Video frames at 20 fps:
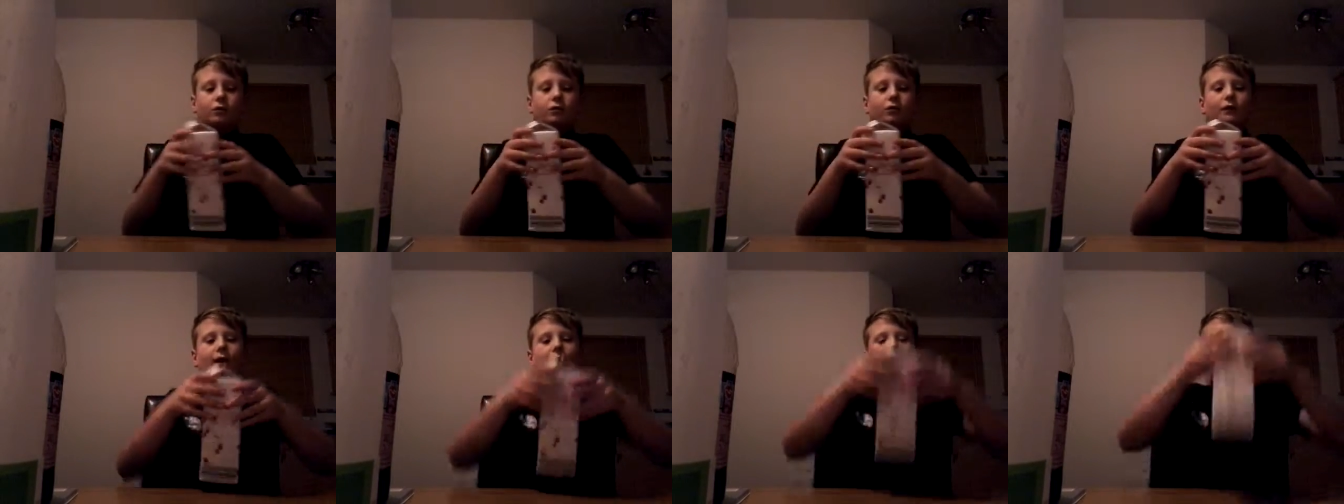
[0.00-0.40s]

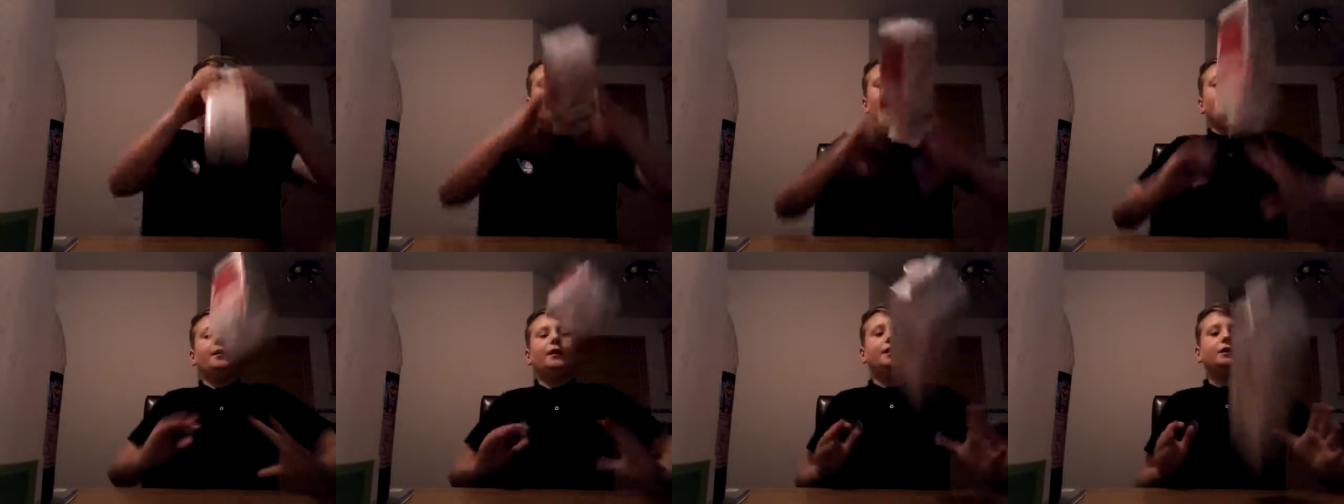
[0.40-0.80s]

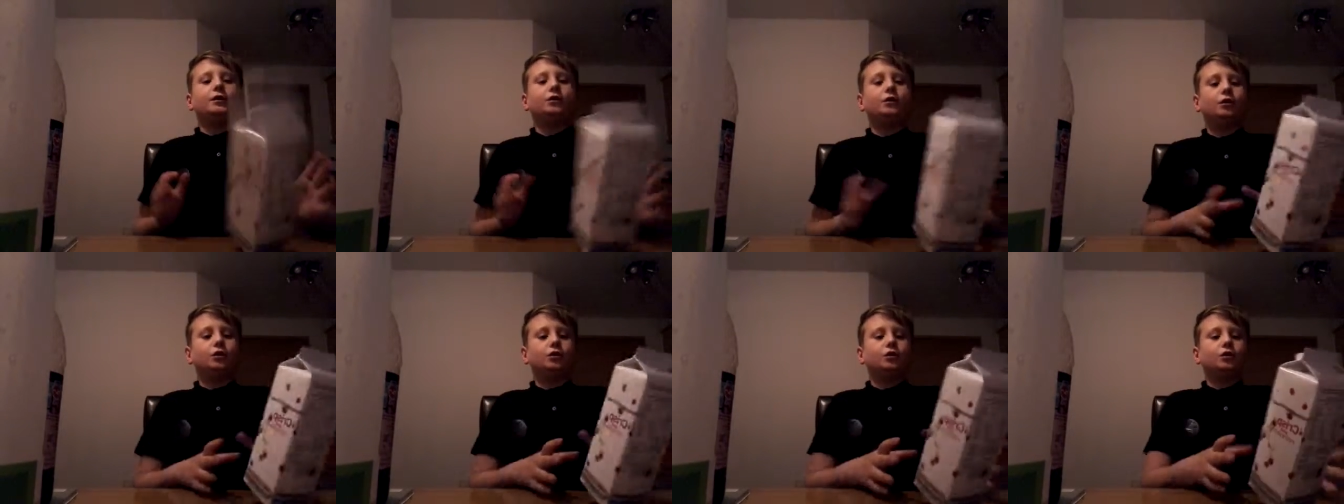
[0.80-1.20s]
cranberry
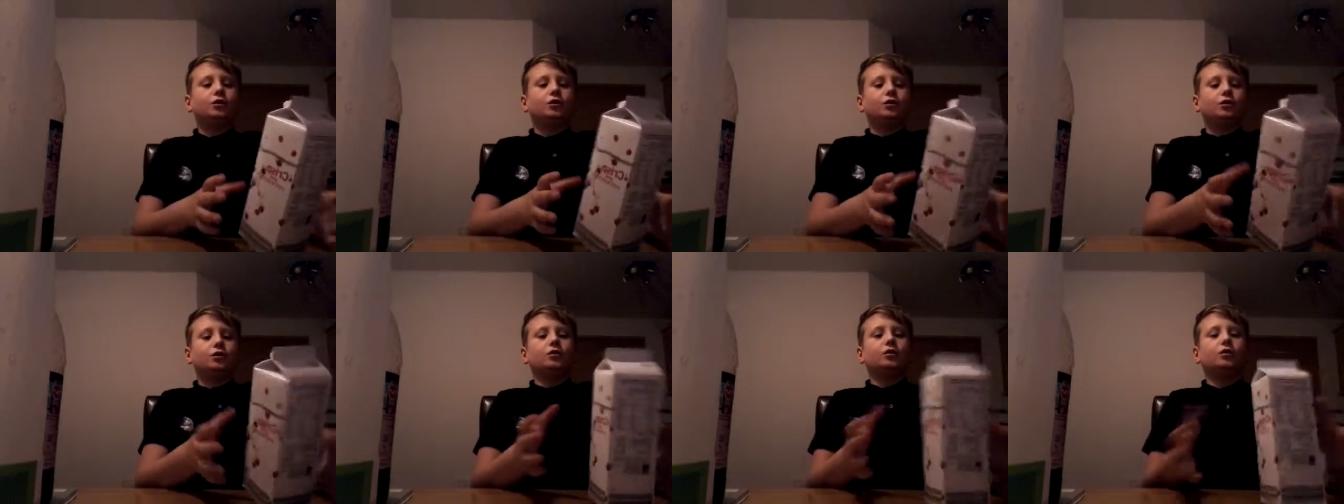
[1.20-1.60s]

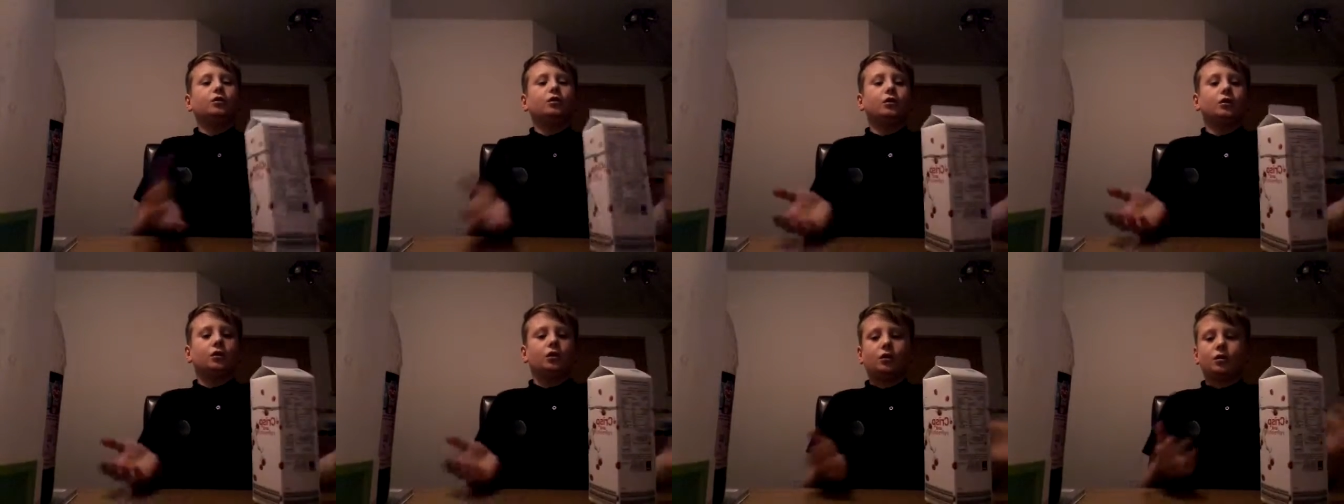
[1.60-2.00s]

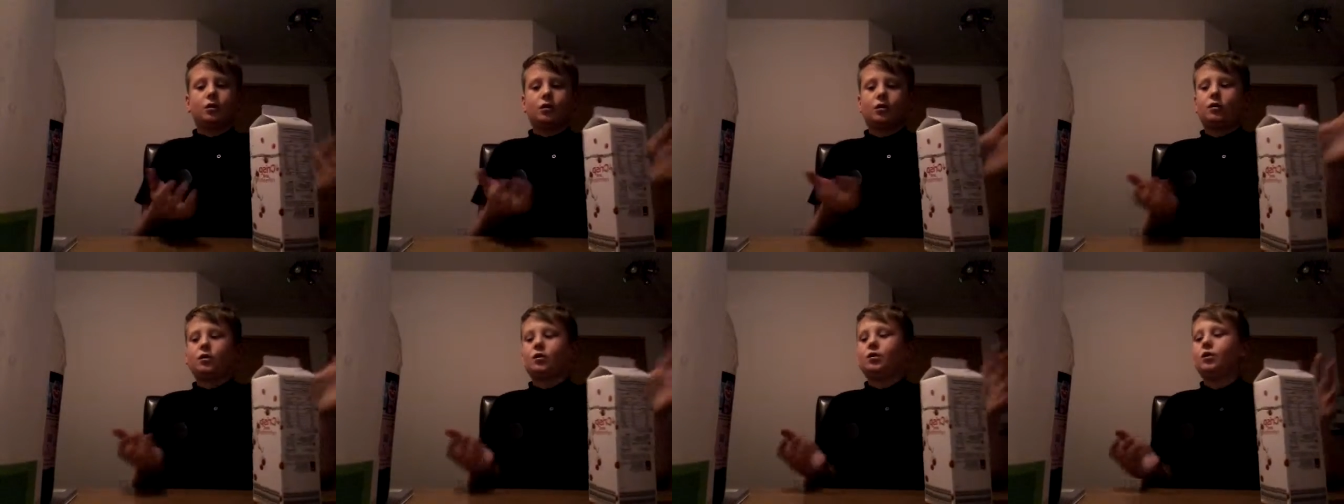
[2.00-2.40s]

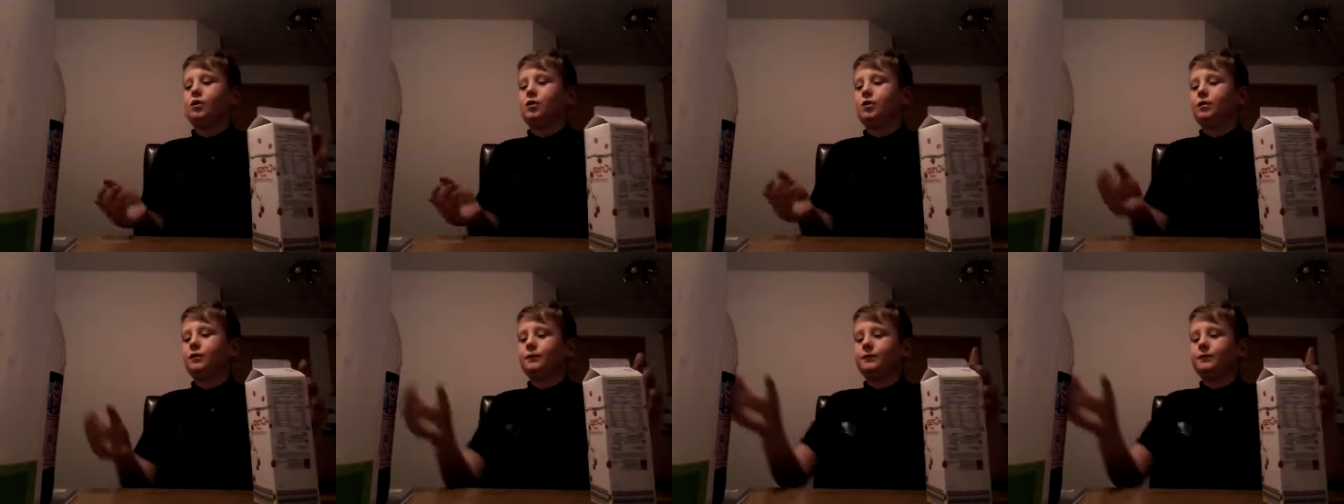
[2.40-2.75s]
juice.